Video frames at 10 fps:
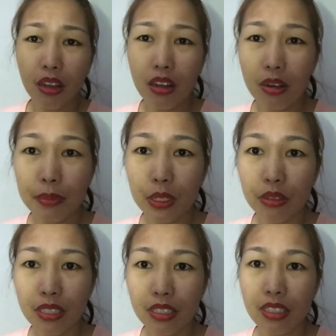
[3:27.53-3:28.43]
as you
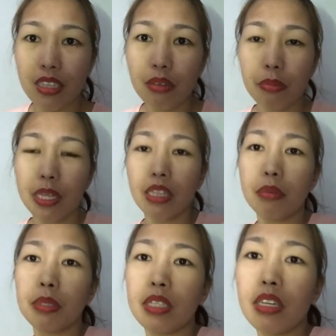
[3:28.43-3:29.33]
can see, my
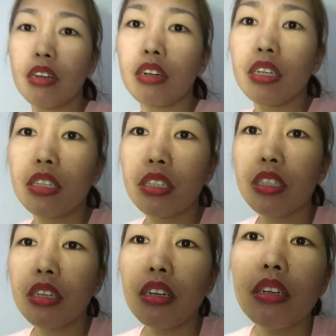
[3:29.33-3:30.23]
lipstick are
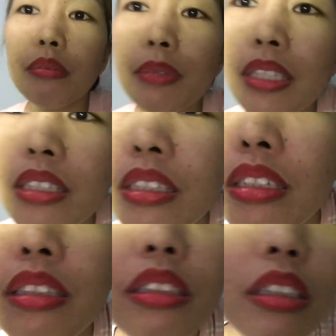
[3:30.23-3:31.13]
it's
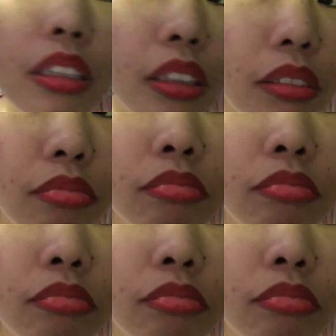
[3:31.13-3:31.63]
still good.